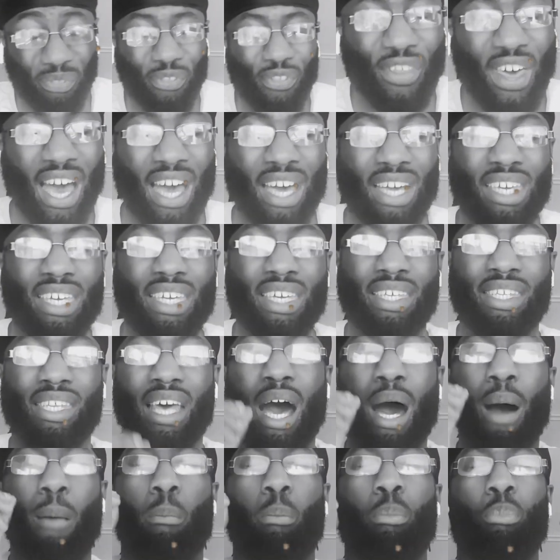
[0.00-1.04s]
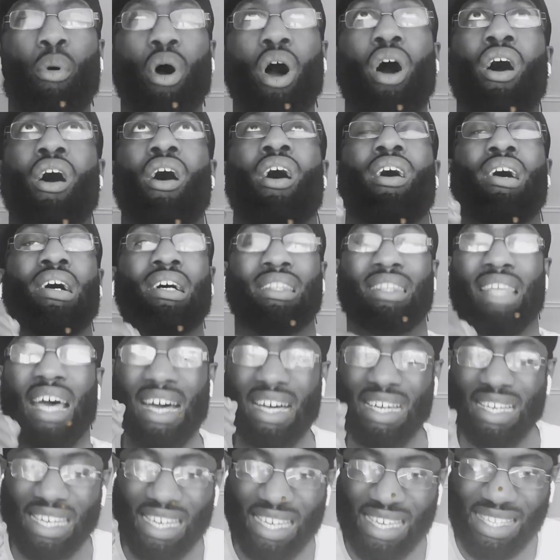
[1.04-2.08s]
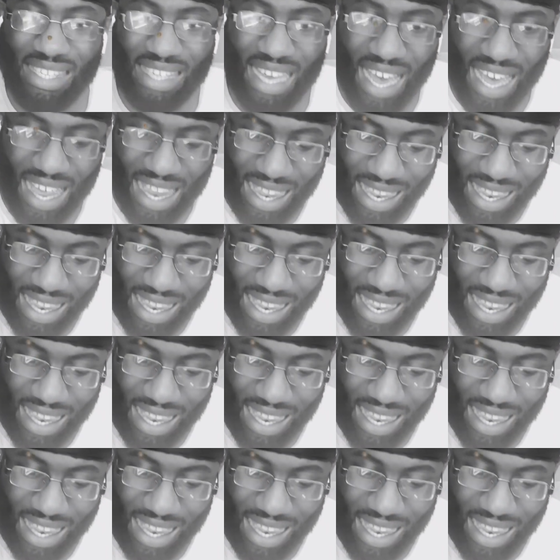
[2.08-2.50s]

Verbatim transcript: That is a bar. That is a